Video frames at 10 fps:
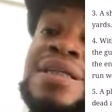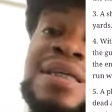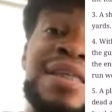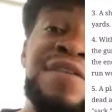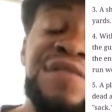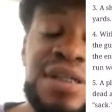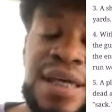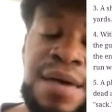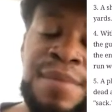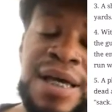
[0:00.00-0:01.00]
The defense
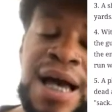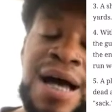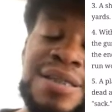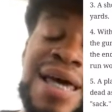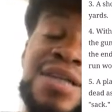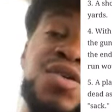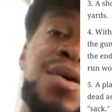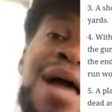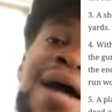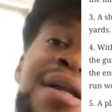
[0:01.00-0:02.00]
can't make contact. So a
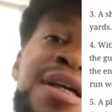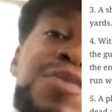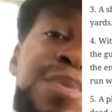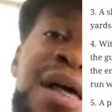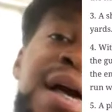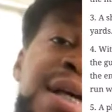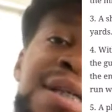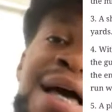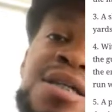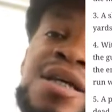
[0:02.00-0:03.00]
lot of these plays
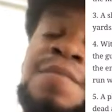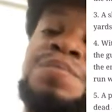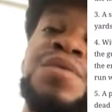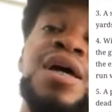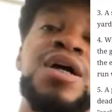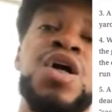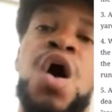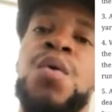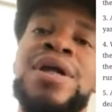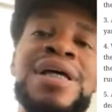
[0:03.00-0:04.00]
that's
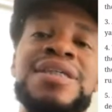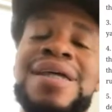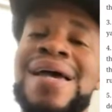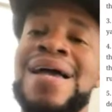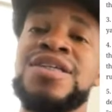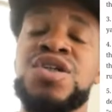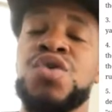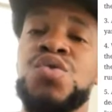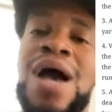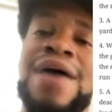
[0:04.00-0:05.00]
going into the end zone,
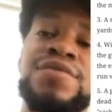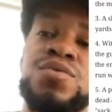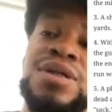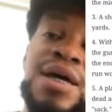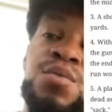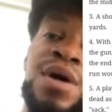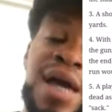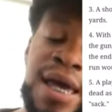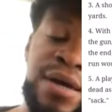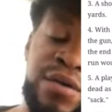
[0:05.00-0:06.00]
you have to take with
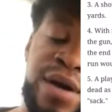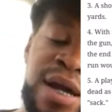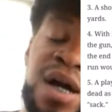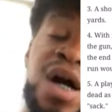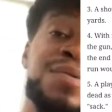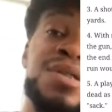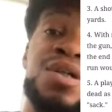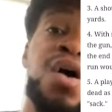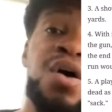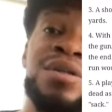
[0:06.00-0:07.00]
a grain of
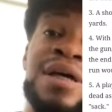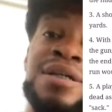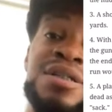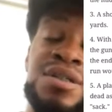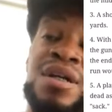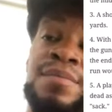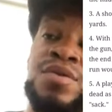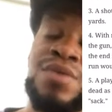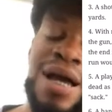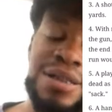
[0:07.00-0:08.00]
salt, ladies and gentlemen.
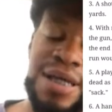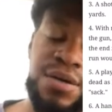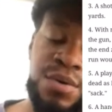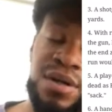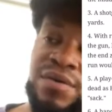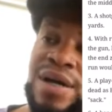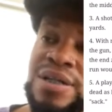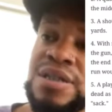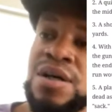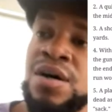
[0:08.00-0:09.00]
You got to take with a grain of
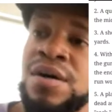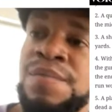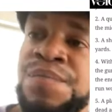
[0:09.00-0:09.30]
salt.